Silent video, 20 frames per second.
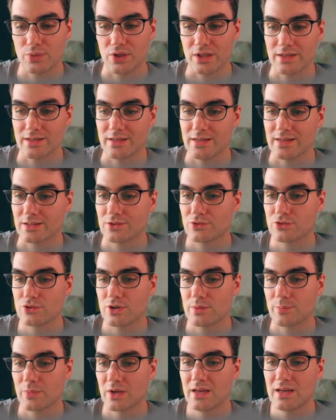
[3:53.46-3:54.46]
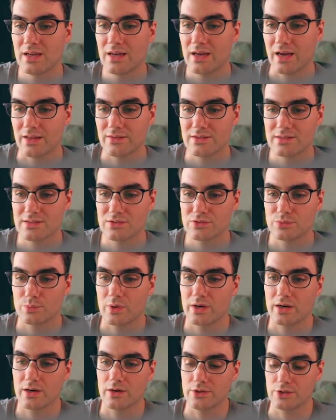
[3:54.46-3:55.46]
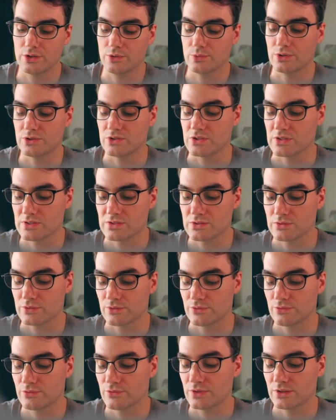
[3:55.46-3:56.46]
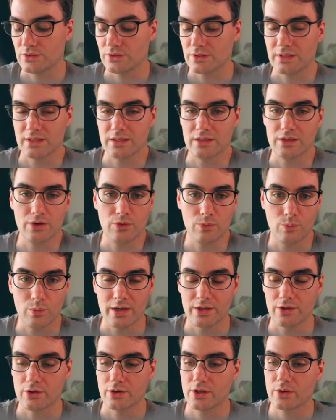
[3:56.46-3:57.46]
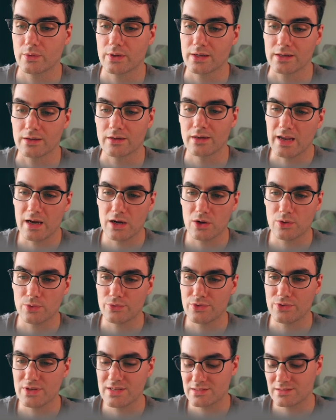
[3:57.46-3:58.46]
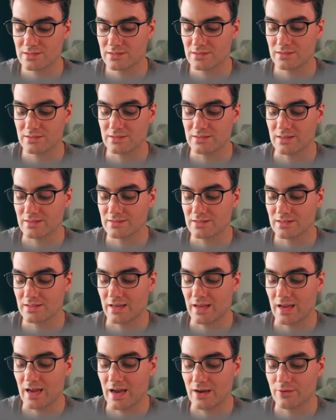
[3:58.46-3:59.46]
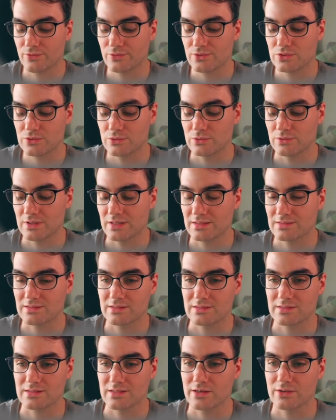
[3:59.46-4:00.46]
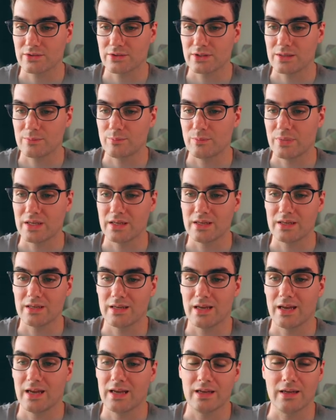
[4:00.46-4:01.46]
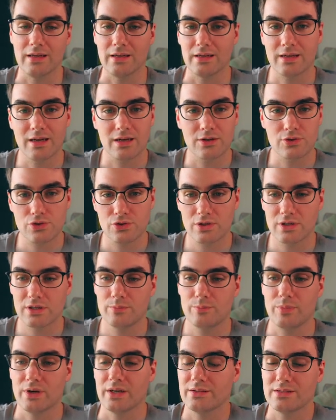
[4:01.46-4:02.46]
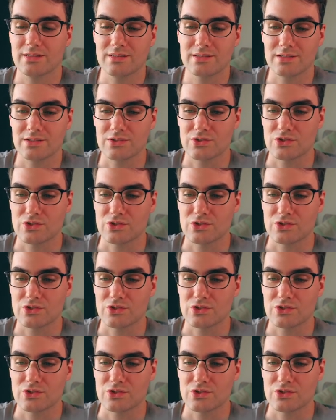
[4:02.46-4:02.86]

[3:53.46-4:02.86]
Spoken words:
plan next trip, and this is where you would just sort of fill in where you're going. Now, this doesn't have to necessarily be a country, but this is